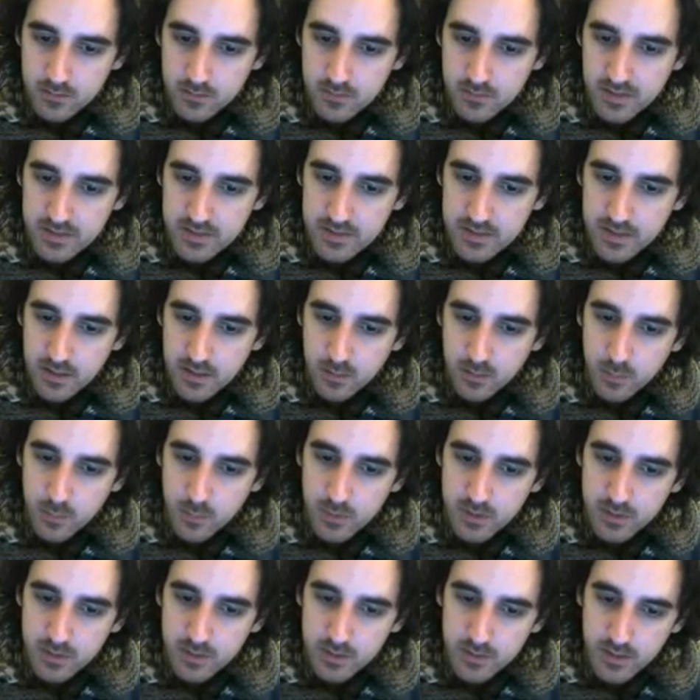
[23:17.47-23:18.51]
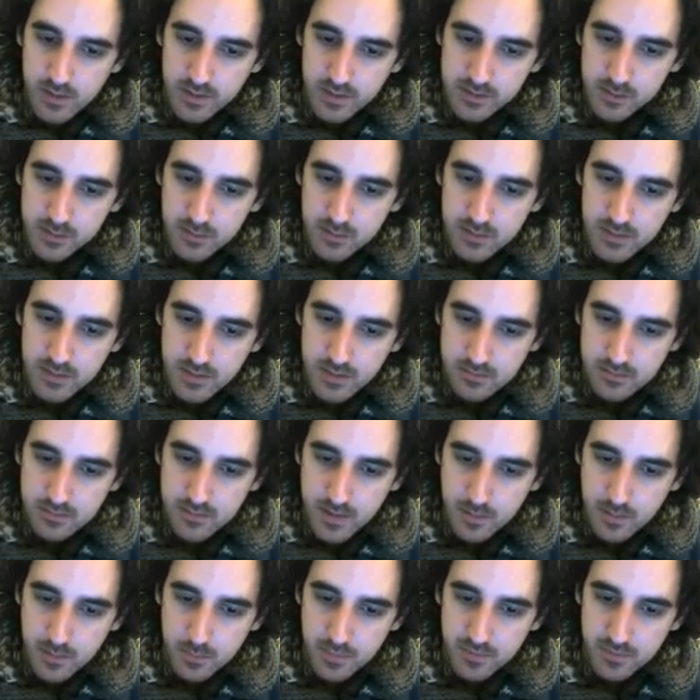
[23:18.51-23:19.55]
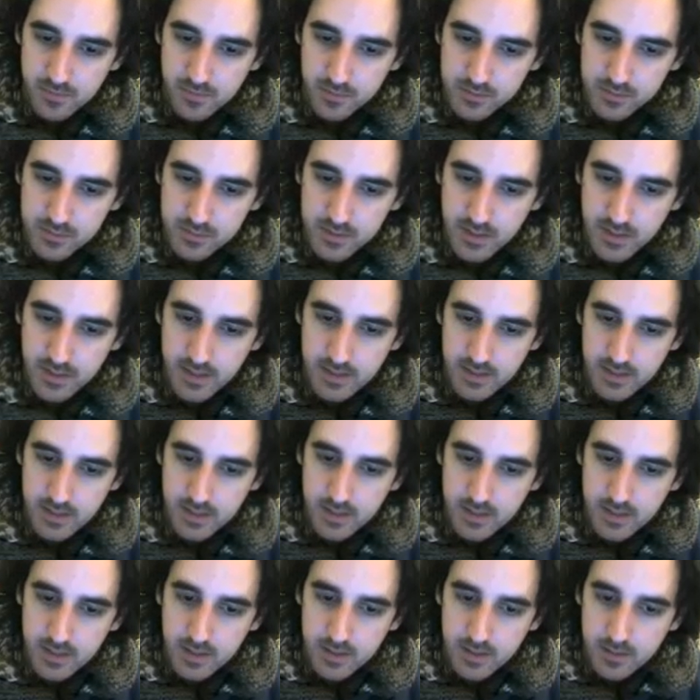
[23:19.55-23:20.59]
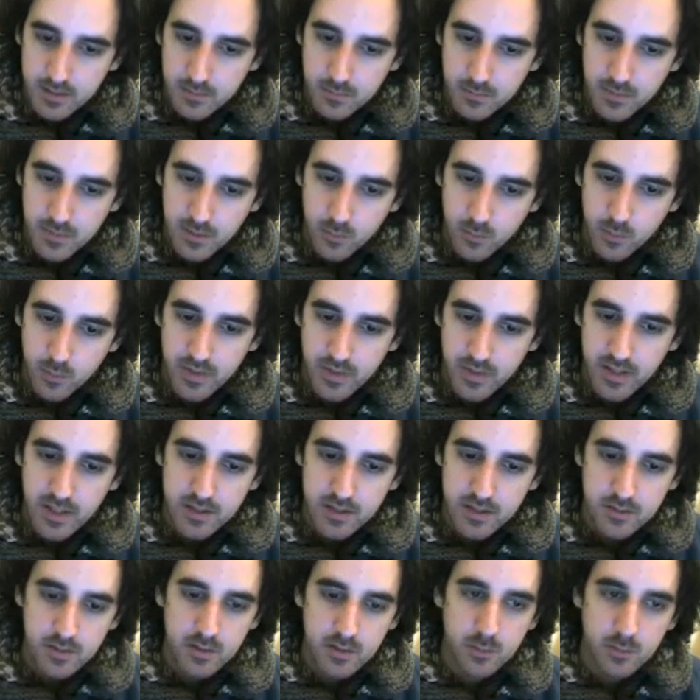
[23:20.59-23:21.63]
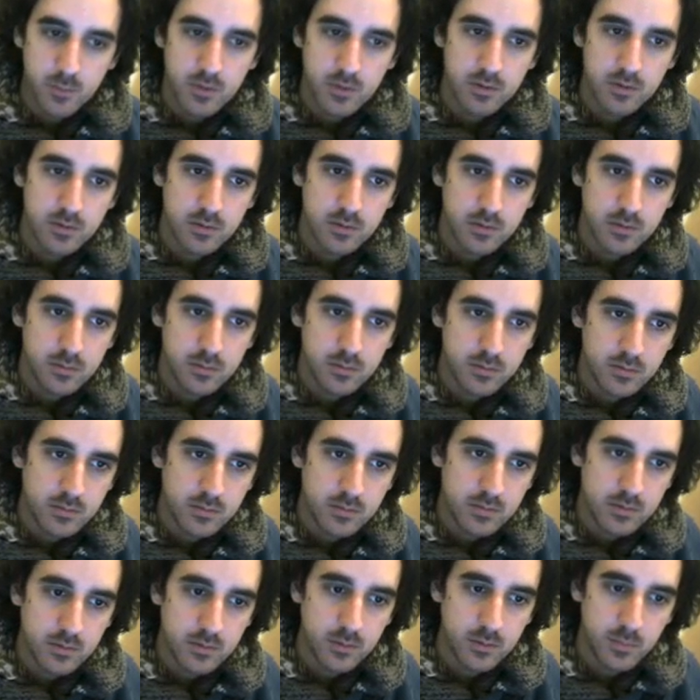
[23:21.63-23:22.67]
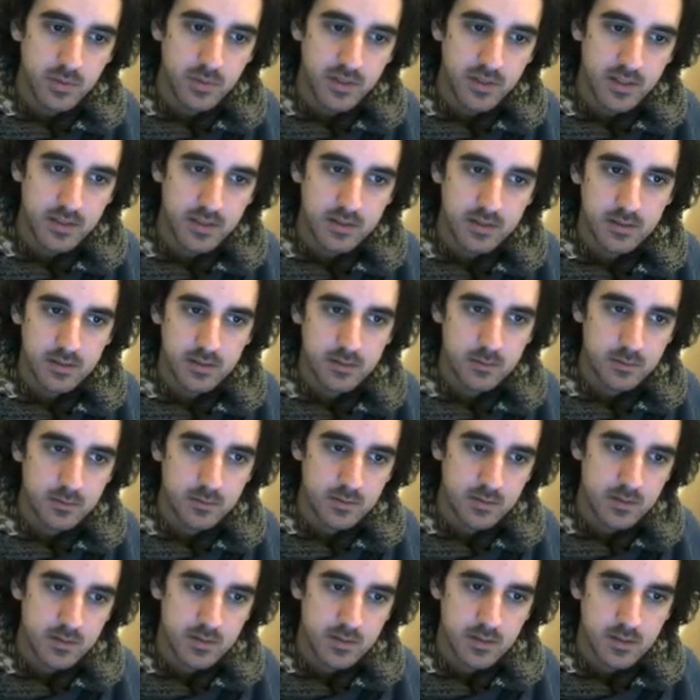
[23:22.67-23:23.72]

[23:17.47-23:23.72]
right now we are using a ramp for that, but we might actually want to duplicate this